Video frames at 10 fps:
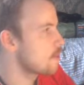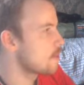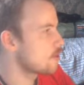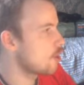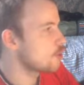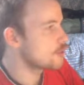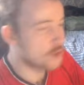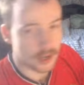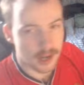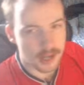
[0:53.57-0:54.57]
Oh, you've
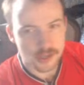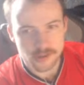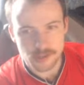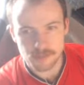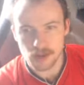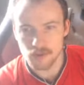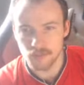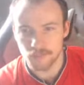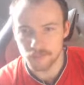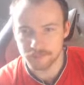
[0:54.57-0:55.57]
got a legendary
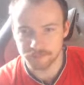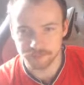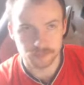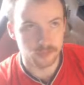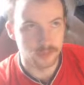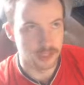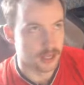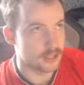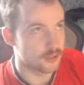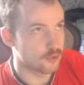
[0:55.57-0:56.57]
spell
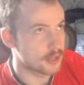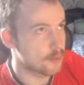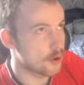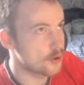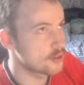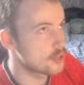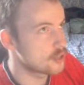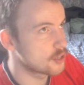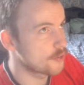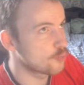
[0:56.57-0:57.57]
that is really broken and
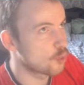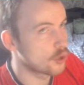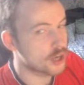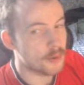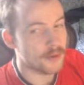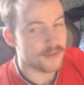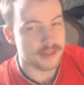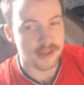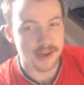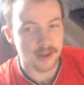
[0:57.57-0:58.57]
you can have one copy of it in
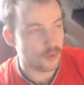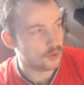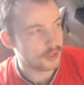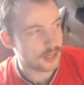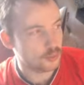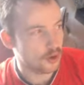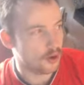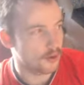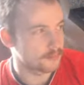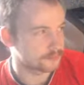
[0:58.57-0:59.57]
the deck. Well, guess
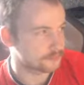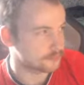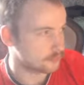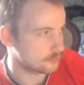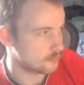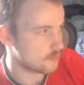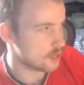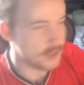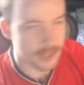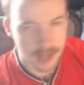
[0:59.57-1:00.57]
what?
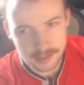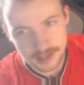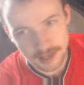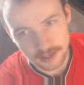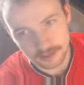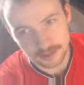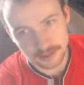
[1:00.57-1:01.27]
You get a second.